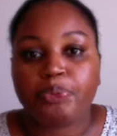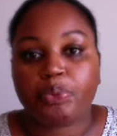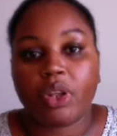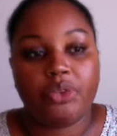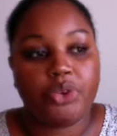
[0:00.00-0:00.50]

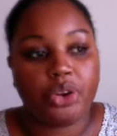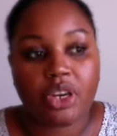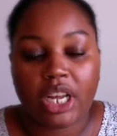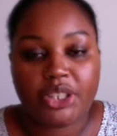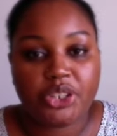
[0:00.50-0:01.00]
If you're in
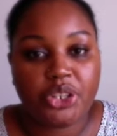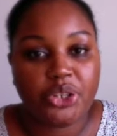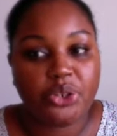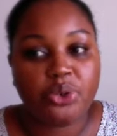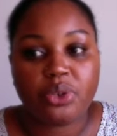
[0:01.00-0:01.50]

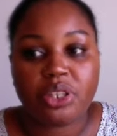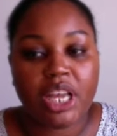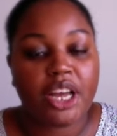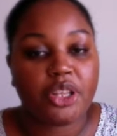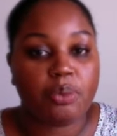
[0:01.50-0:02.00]
ICU,
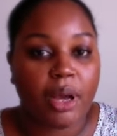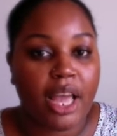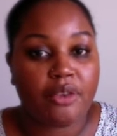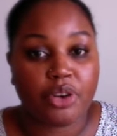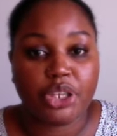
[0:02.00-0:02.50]
yeah, you might
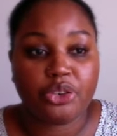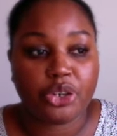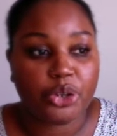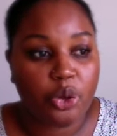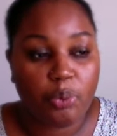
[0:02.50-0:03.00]
have really
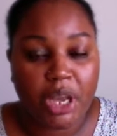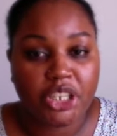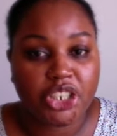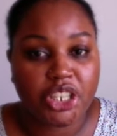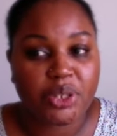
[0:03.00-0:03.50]
critical
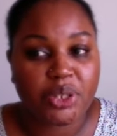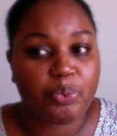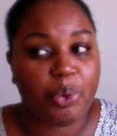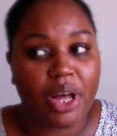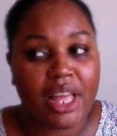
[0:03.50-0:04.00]
patients,
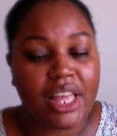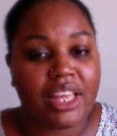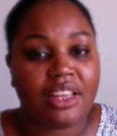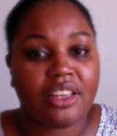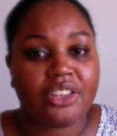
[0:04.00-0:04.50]
but
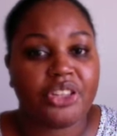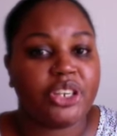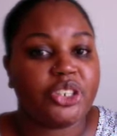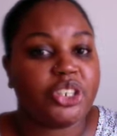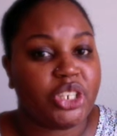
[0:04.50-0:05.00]

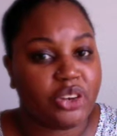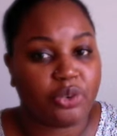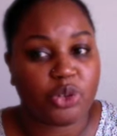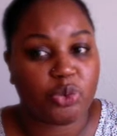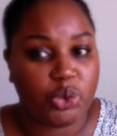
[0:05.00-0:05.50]
there's a
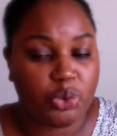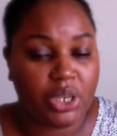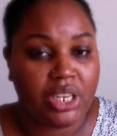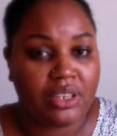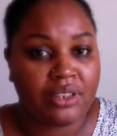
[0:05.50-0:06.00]
difference
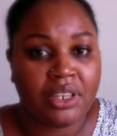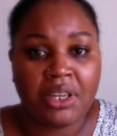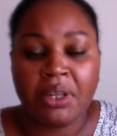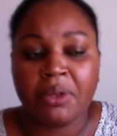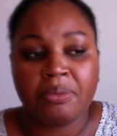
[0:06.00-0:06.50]
between
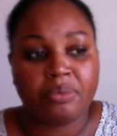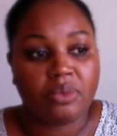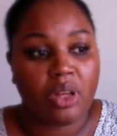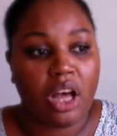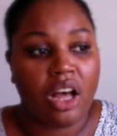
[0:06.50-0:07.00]

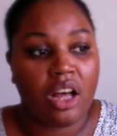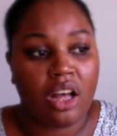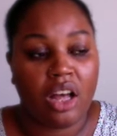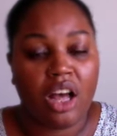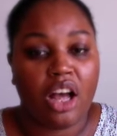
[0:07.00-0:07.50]
uh,
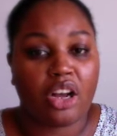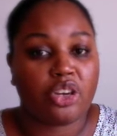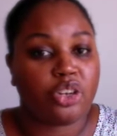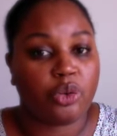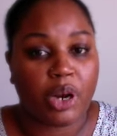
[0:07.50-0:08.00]
a
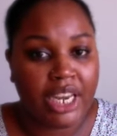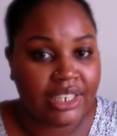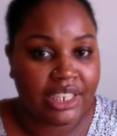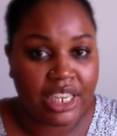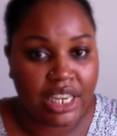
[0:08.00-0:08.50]
great
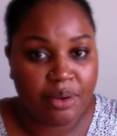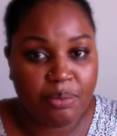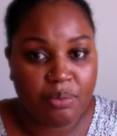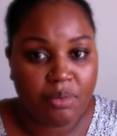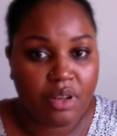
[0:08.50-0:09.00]

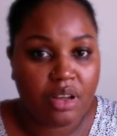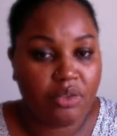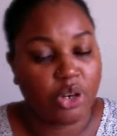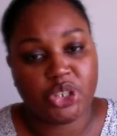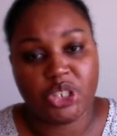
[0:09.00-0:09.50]
team
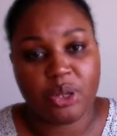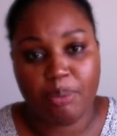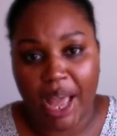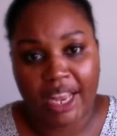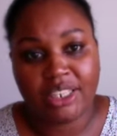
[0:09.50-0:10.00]
versus a
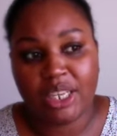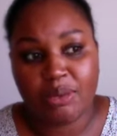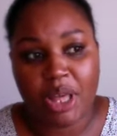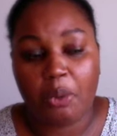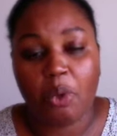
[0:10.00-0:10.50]
bad team
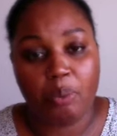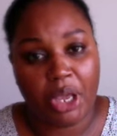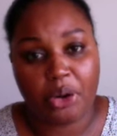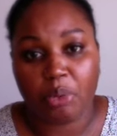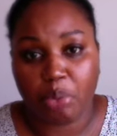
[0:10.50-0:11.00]
that will
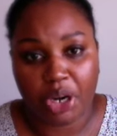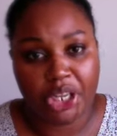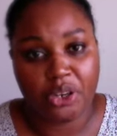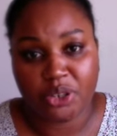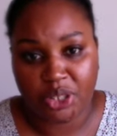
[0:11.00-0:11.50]
make or
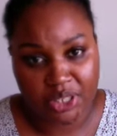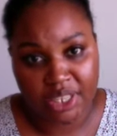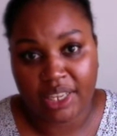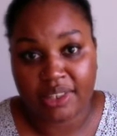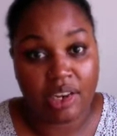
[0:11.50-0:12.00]
break your
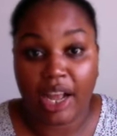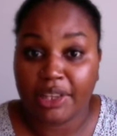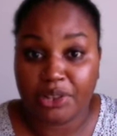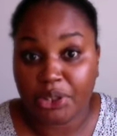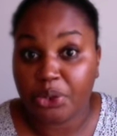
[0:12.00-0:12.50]
success in
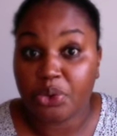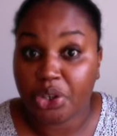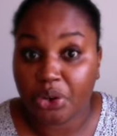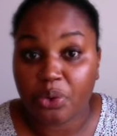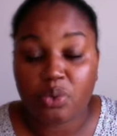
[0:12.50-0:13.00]
ICU too.